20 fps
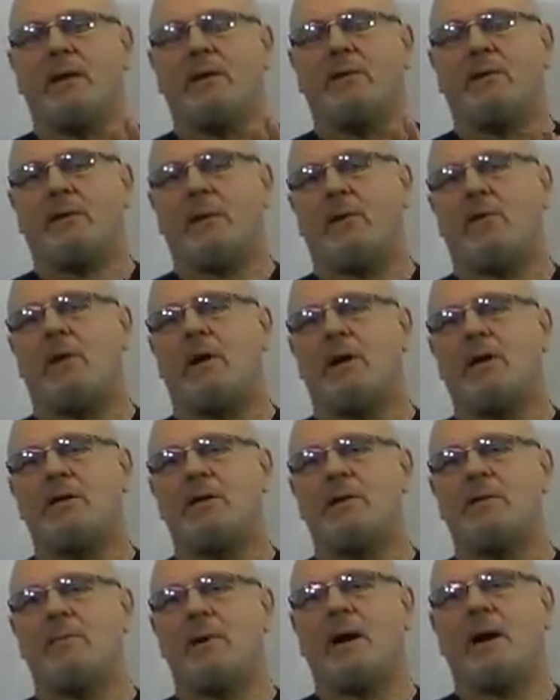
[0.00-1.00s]
So
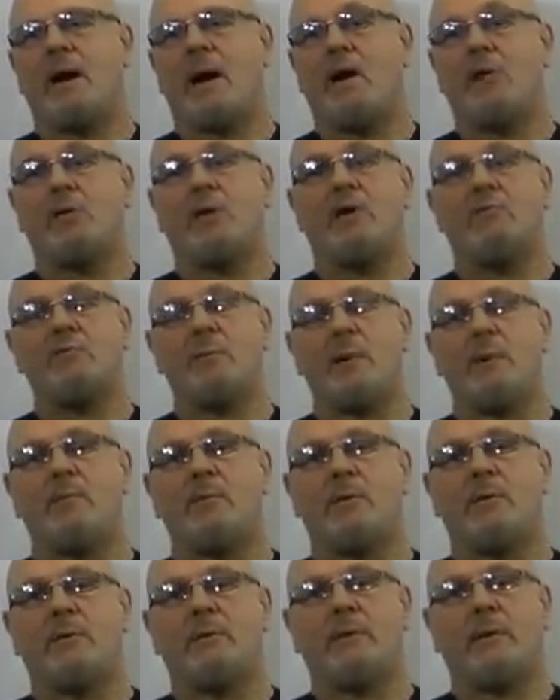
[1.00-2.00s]
you might only
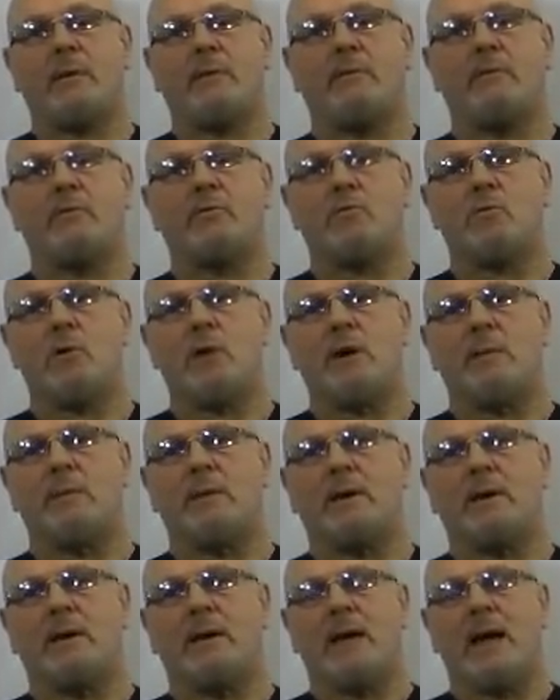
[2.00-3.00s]
remember the fearful dream,